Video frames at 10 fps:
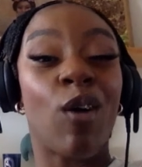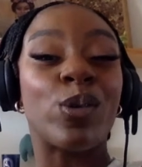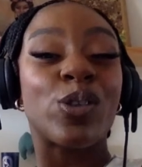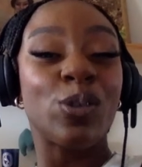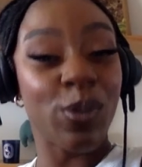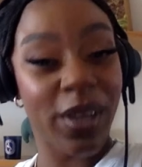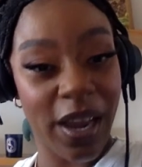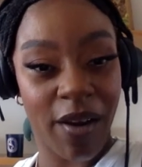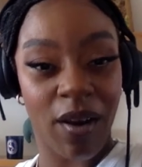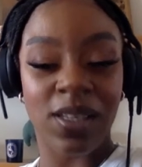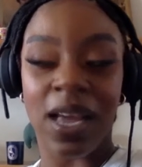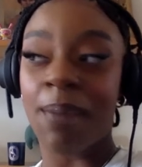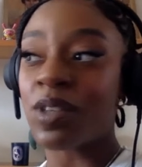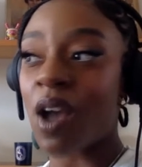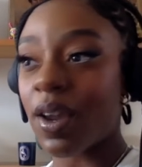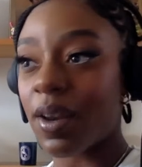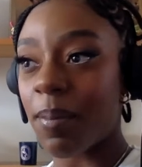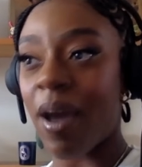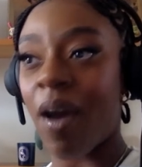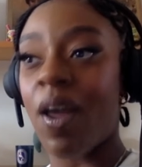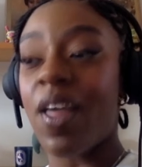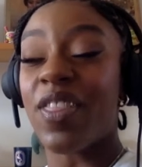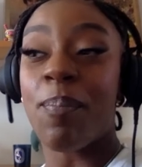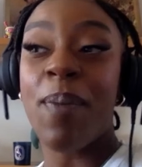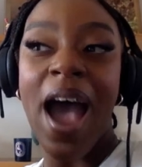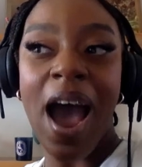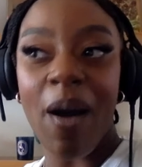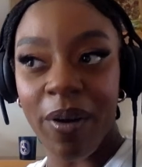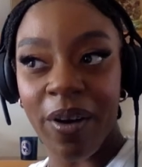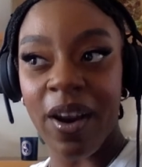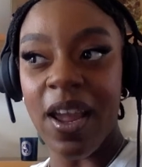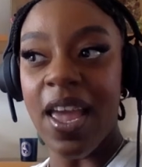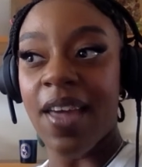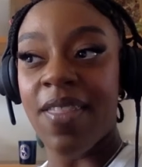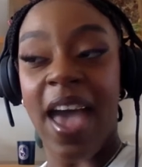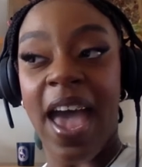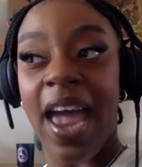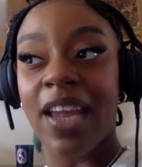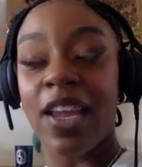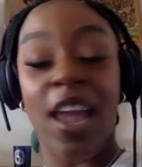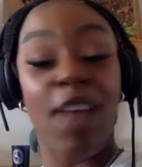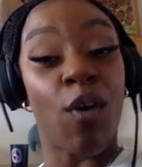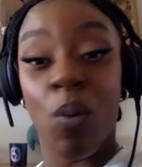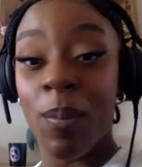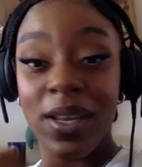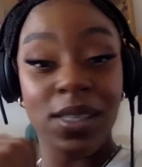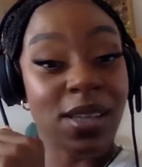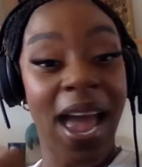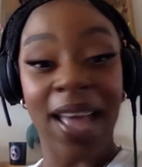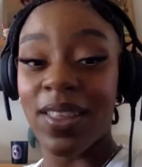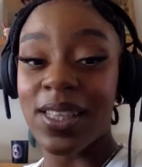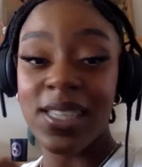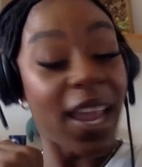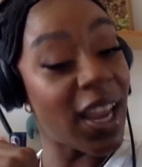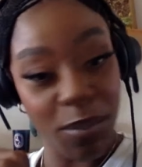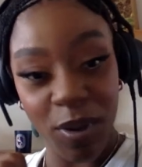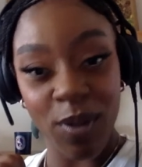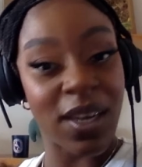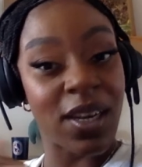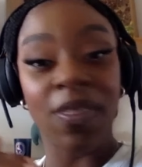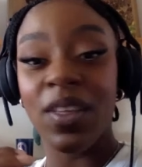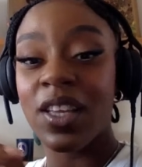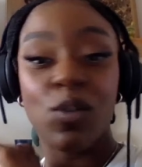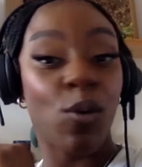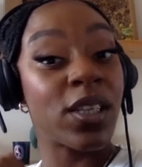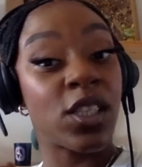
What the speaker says: Oshun carries. I'm talking about the power that if a woman is not at the table, then nothing is going to